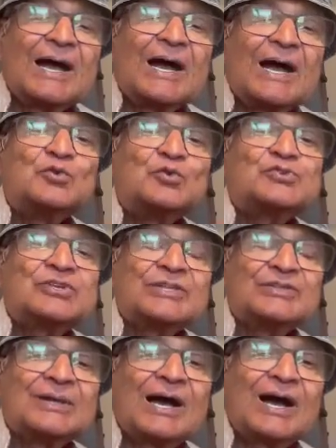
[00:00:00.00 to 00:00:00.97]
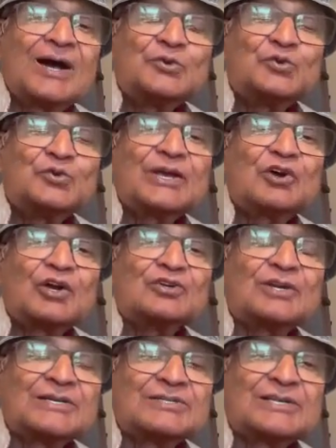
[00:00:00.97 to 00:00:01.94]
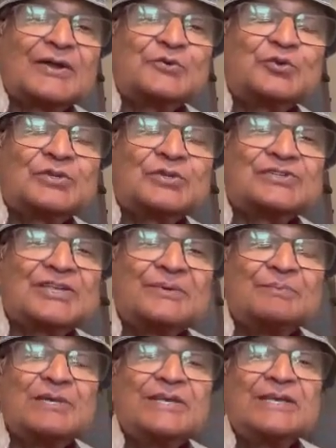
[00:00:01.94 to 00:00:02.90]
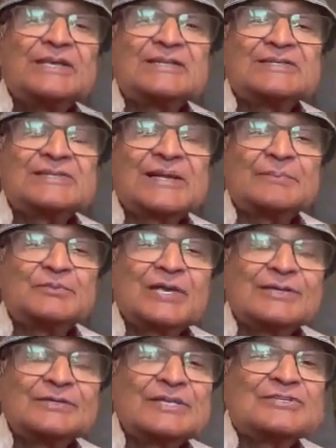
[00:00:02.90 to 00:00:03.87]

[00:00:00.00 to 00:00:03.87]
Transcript: How do they cognize? How do they see meaning in something?